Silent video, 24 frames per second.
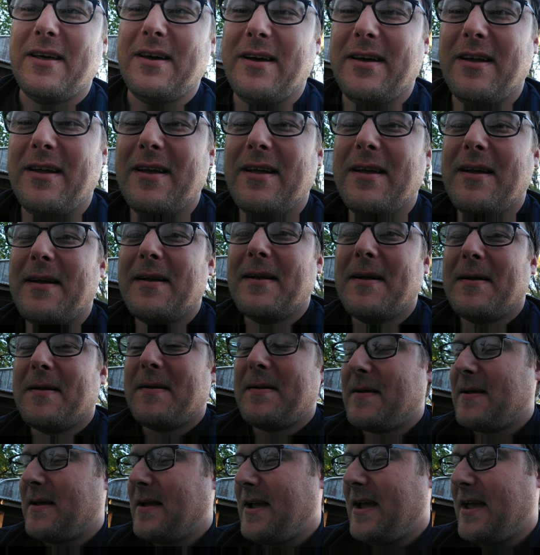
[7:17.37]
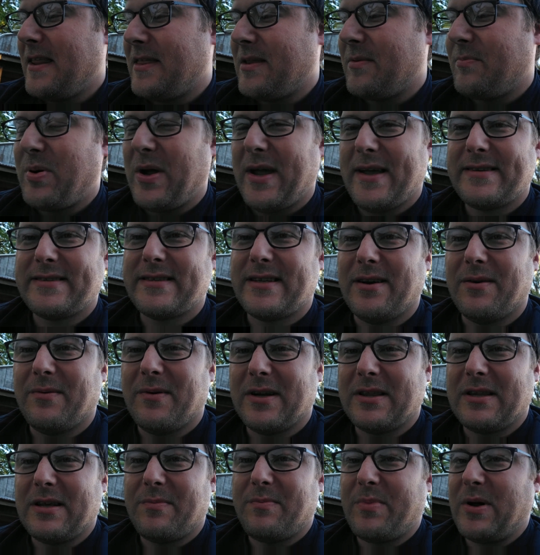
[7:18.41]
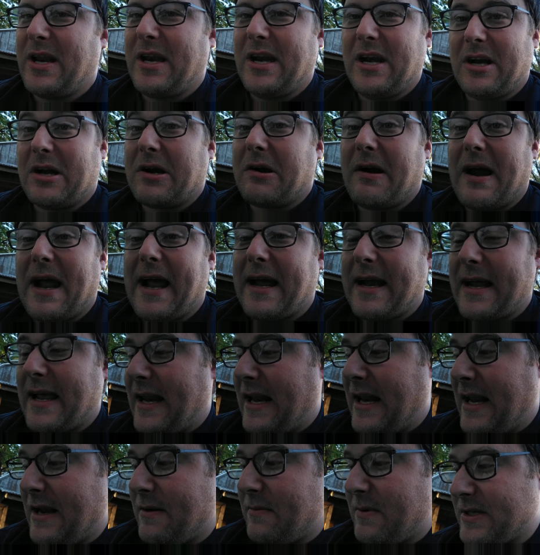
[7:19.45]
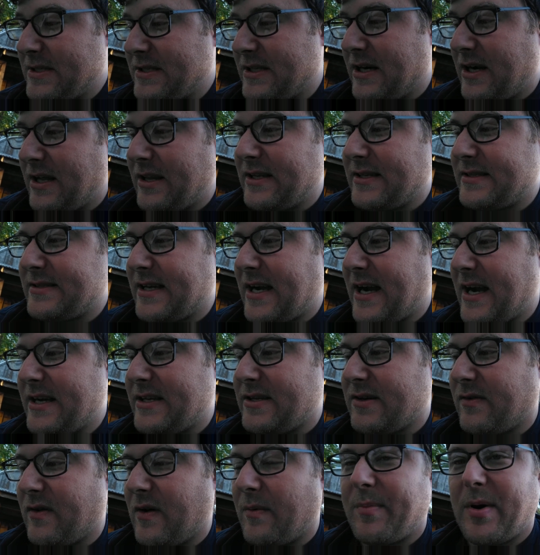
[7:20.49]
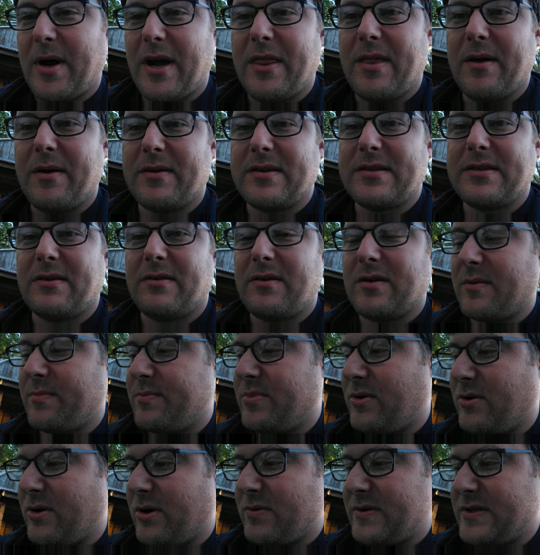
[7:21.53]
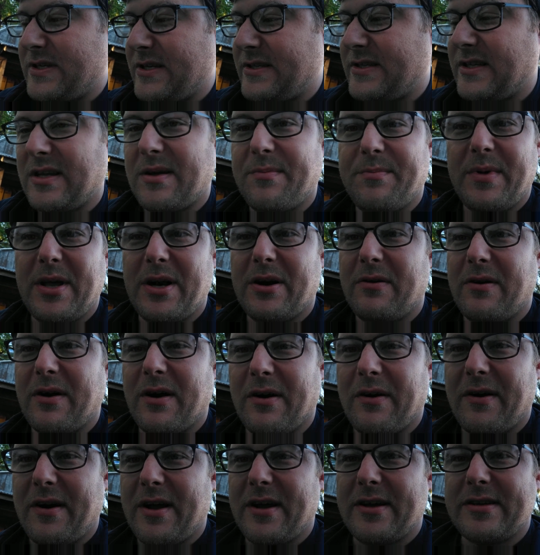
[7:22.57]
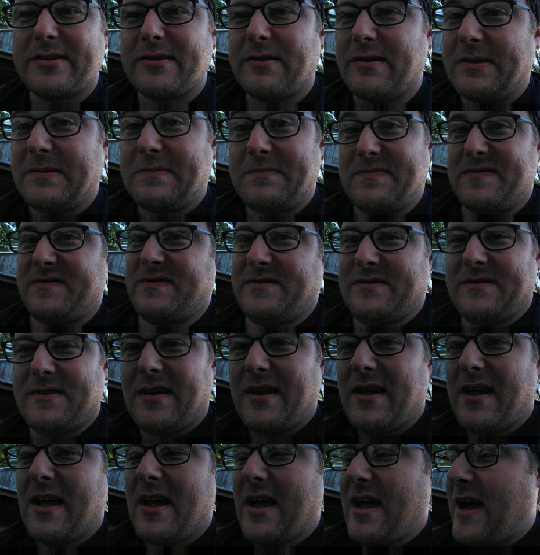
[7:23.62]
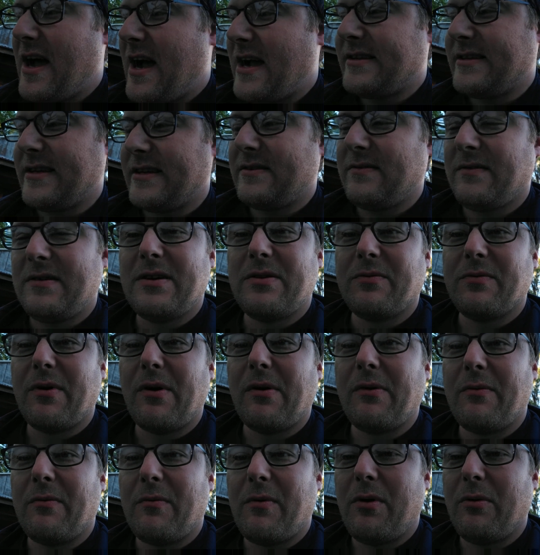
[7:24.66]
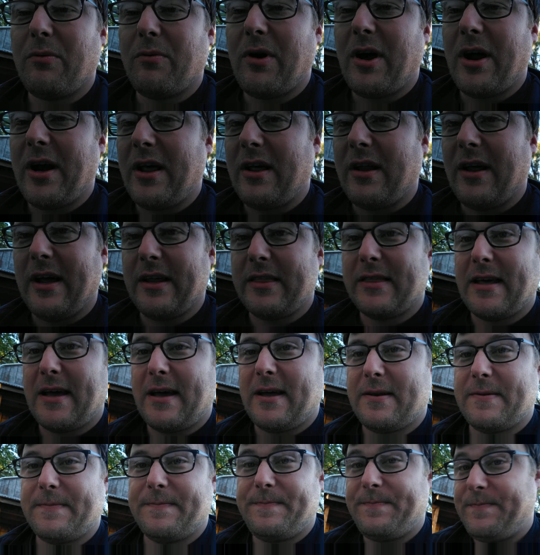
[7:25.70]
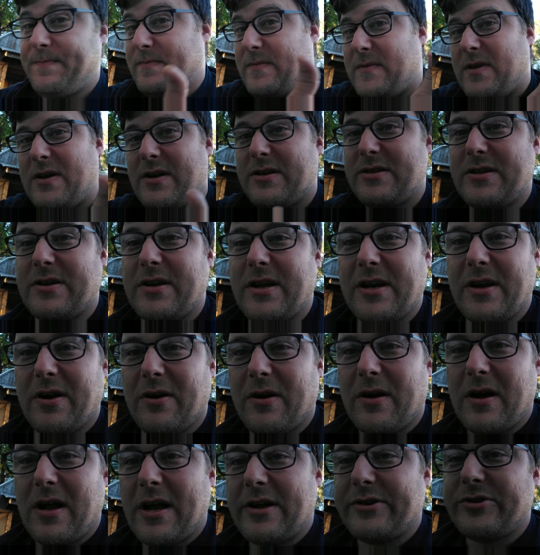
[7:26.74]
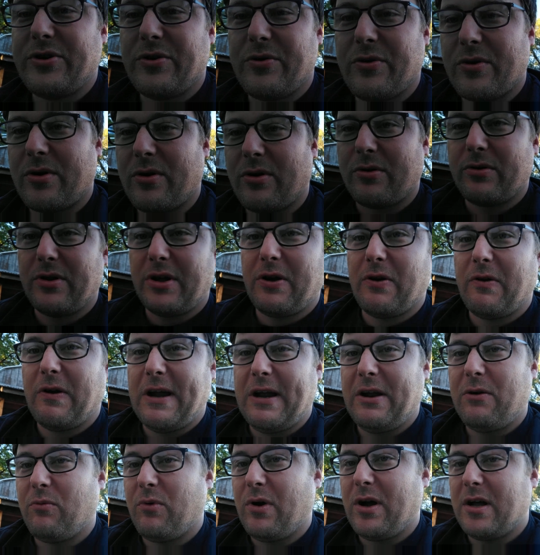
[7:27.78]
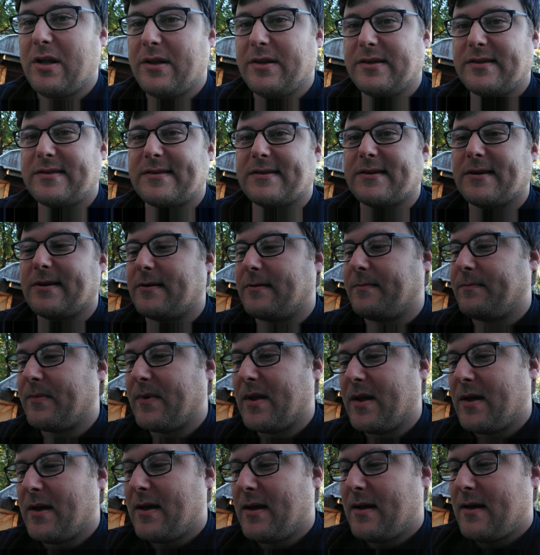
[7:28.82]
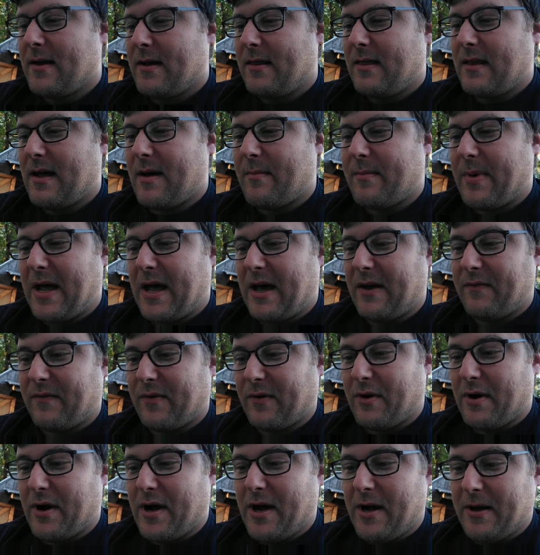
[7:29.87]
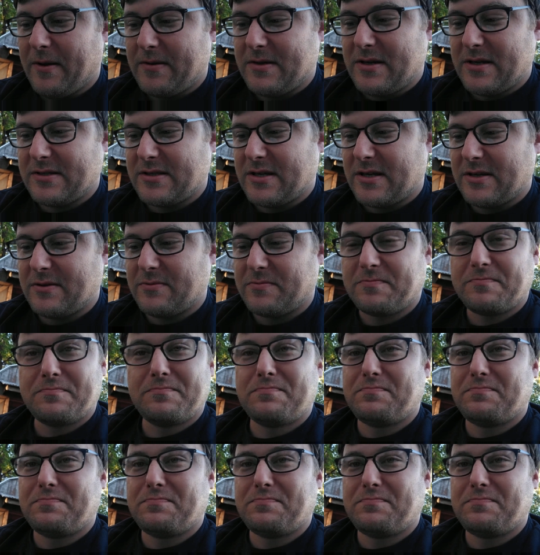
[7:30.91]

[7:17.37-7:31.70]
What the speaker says: the piston with it, but it didn't crack it. It wasn't on the sides over by the cylinder bore. It was just in the middle area. So I said, well, we'll run it like that, and well, as you heard earlier, it runs. So not bad for just a